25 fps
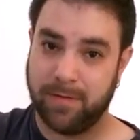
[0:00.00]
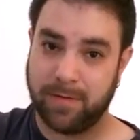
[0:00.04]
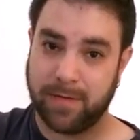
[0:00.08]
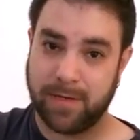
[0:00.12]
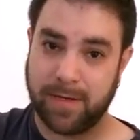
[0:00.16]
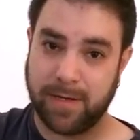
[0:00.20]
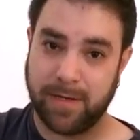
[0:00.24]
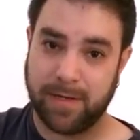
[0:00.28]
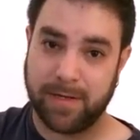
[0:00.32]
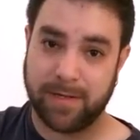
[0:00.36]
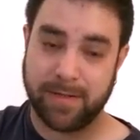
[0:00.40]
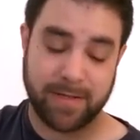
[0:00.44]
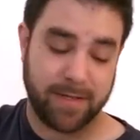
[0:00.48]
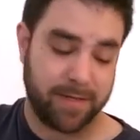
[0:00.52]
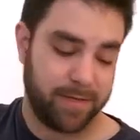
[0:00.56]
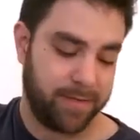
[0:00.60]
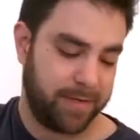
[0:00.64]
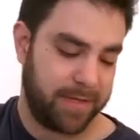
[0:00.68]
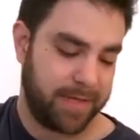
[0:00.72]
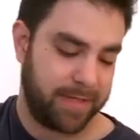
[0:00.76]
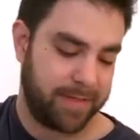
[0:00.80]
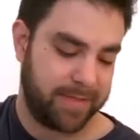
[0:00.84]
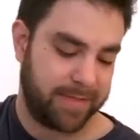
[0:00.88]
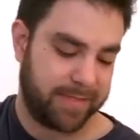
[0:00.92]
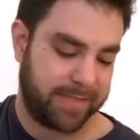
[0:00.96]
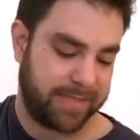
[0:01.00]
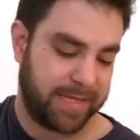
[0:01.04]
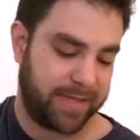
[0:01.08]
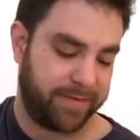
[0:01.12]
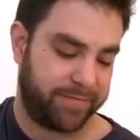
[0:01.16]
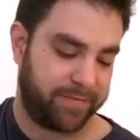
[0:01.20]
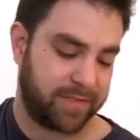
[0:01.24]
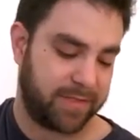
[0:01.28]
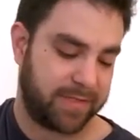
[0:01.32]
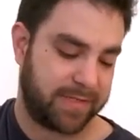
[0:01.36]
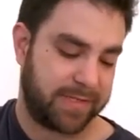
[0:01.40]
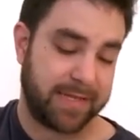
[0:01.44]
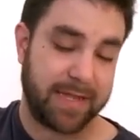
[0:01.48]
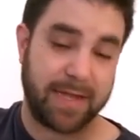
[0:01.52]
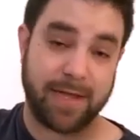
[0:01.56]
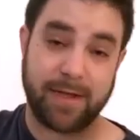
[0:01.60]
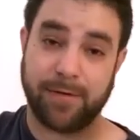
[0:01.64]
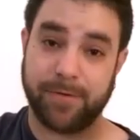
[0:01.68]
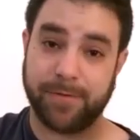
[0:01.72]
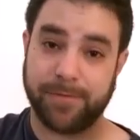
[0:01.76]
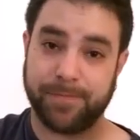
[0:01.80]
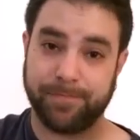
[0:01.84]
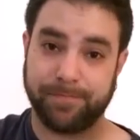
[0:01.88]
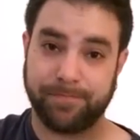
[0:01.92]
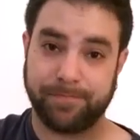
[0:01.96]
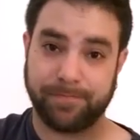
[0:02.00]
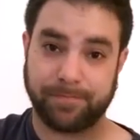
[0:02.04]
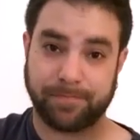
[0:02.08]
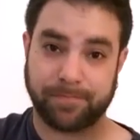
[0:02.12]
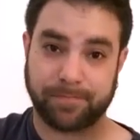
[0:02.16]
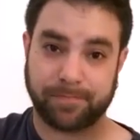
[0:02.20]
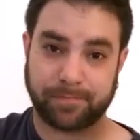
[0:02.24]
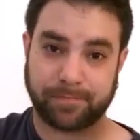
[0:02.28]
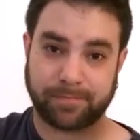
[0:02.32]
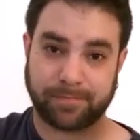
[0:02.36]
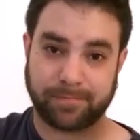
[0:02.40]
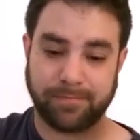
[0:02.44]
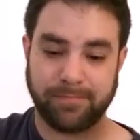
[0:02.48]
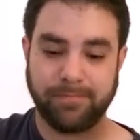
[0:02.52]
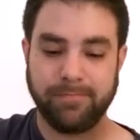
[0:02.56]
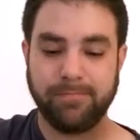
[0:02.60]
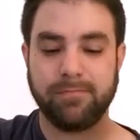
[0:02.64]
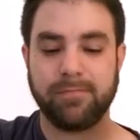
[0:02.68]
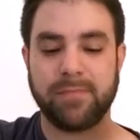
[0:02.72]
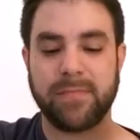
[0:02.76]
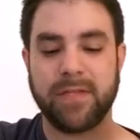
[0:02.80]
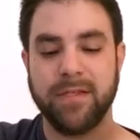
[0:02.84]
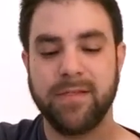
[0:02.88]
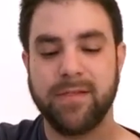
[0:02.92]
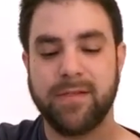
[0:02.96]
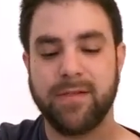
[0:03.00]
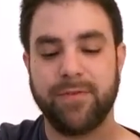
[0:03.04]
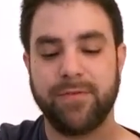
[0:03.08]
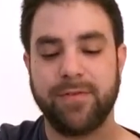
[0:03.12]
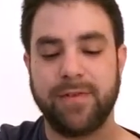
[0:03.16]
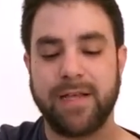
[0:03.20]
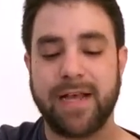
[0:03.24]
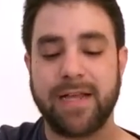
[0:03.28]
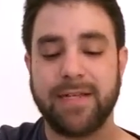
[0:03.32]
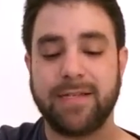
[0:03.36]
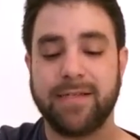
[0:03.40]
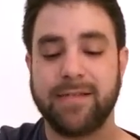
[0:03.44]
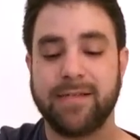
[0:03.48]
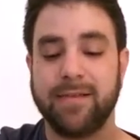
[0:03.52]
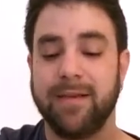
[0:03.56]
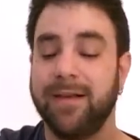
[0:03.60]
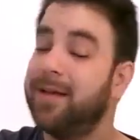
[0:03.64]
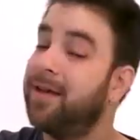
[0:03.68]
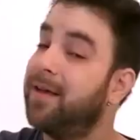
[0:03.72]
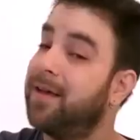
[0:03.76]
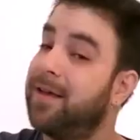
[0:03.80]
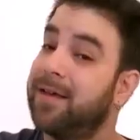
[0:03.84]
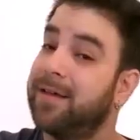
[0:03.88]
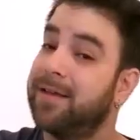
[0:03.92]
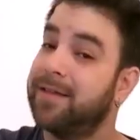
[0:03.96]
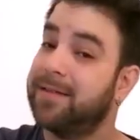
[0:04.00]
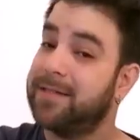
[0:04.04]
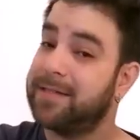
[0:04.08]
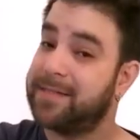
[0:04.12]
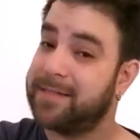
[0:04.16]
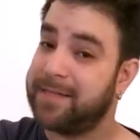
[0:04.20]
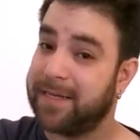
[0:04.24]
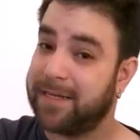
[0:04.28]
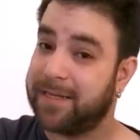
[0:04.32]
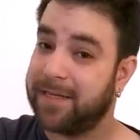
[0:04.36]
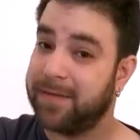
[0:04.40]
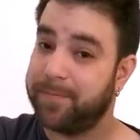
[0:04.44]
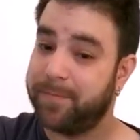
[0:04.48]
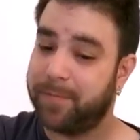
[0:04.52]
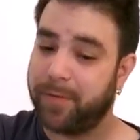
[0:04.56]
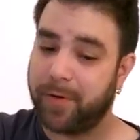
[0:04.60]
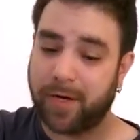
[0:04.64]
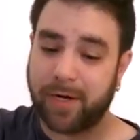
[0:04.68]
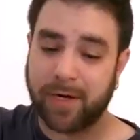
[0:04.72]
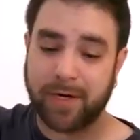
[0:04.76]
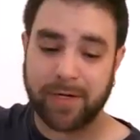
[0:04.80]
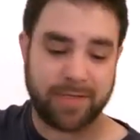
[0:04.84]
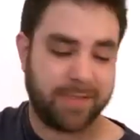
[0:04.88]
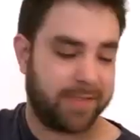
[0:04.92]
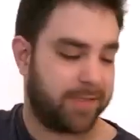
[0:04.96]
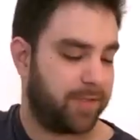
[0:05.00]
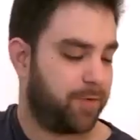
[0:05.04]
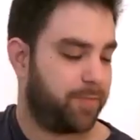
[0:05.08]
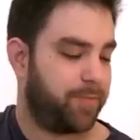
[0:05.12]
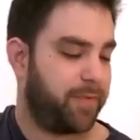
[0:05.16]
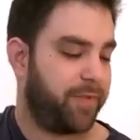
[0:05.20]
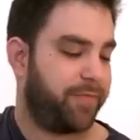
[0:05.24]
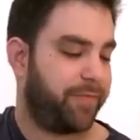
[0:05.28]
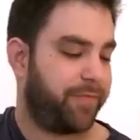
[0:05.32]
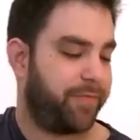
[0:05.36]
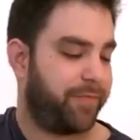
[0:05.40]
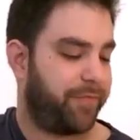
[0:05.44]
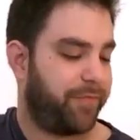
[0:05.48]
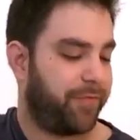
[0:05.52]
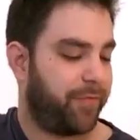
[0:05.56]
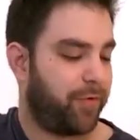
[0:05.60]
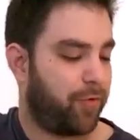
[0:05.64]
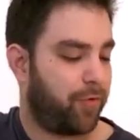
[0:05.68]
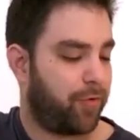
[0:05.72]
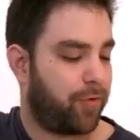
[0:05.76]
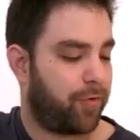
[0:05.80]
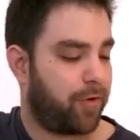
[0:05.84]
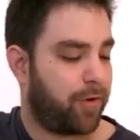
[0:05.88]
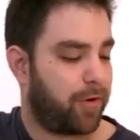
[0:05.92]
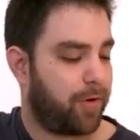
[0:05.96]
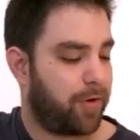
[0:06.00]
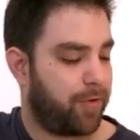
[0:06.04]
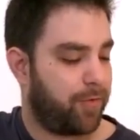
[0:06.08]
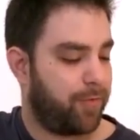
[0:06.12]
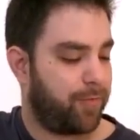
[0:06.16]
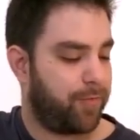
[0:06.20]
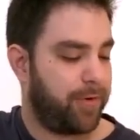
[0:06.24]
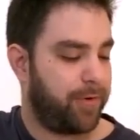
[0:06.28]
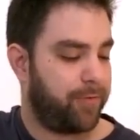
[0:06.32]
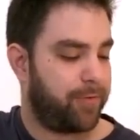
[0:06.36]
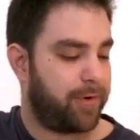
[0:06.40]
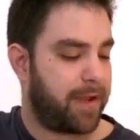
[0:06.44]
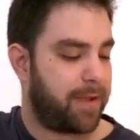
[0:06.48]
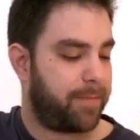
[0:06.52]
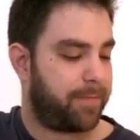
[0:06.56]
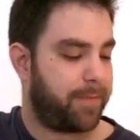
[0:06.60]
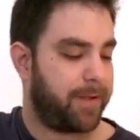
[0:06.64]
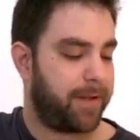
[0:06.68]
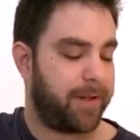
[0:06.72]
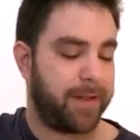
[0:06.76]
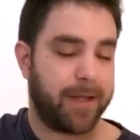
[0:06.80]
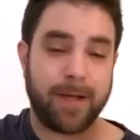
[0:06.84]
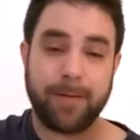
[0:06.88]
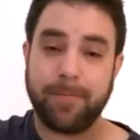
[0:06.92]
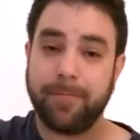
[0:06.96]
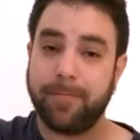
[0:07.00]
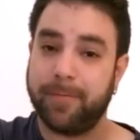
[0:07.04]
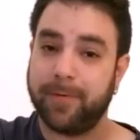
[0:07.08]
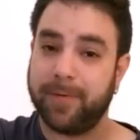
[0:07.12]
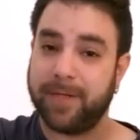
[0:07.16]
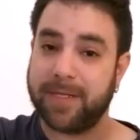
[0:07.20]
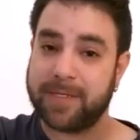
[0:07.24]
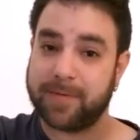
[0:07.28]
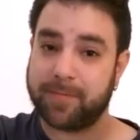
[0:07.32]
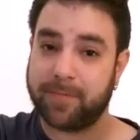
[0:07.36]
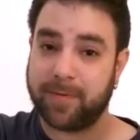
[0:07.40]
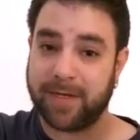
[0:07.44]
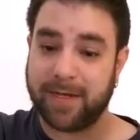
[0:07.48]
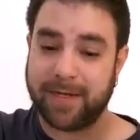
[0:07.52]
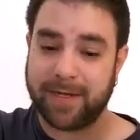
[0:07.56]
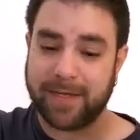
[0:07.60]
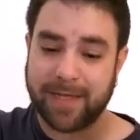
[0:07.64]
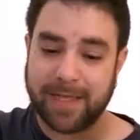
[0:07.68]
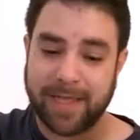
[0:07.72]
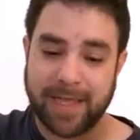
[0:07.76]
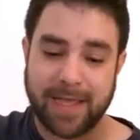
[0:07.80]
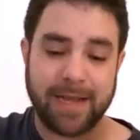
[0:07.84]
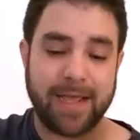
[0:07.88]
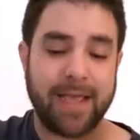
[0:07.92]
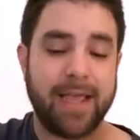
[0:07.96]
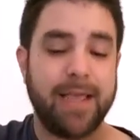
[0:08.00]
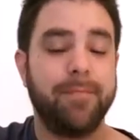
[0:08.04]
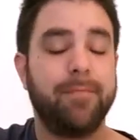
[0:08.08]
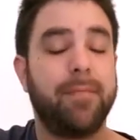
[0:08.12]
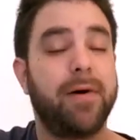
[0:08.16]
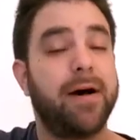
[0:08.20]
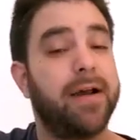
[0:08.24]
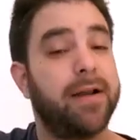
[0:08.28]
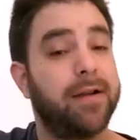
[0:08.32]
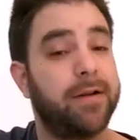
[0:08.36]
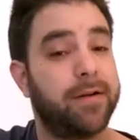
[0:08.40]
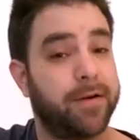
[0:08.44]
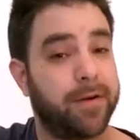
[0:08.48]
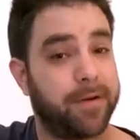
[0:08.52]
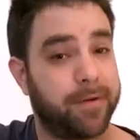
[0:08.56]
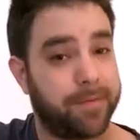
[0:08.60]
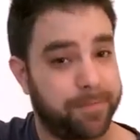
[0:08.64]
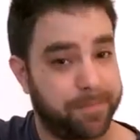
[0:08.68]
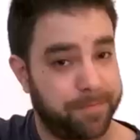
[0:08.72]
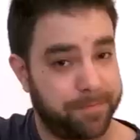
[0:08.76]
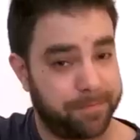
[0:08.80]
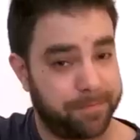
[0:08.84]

okay, and then you get the seventh sound. So that's the second part. So before we wrap it up, let's play it again, A minor.